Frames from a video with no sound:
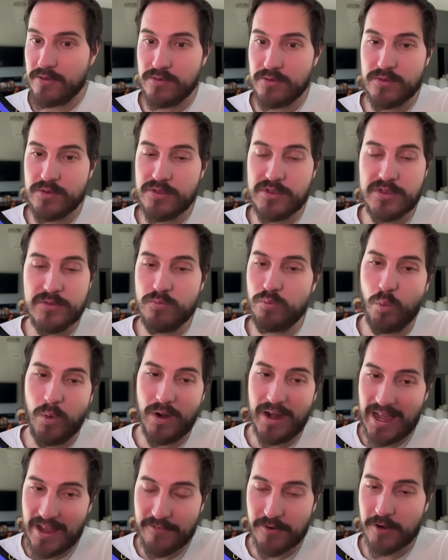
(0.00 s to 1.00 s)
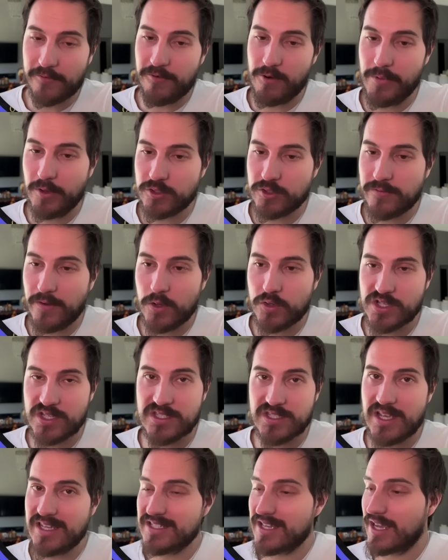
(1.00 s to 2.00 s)
what I've heard from those folks
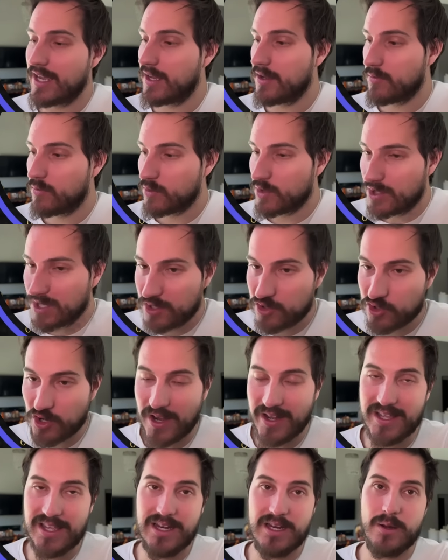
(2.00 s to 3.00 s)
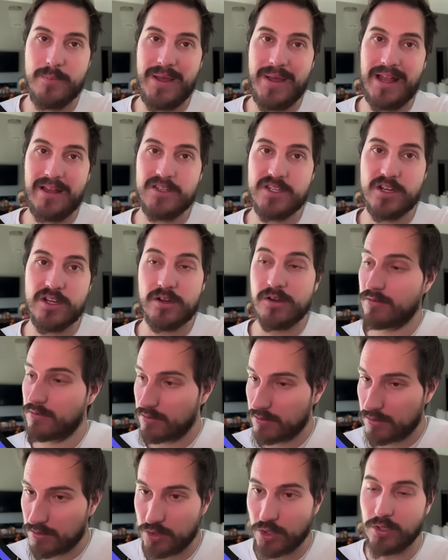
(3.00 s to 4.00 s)
is they say, trying to get into
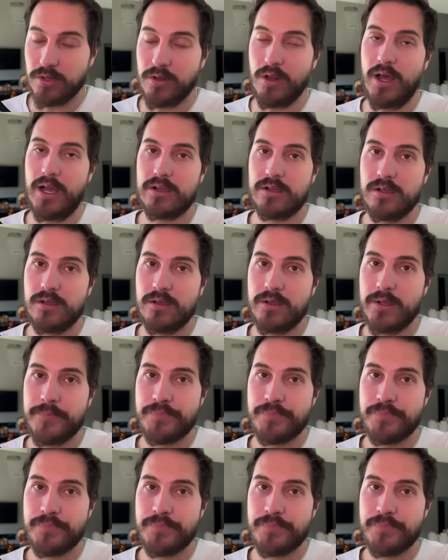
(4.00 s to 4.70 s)
Palantir, good luck.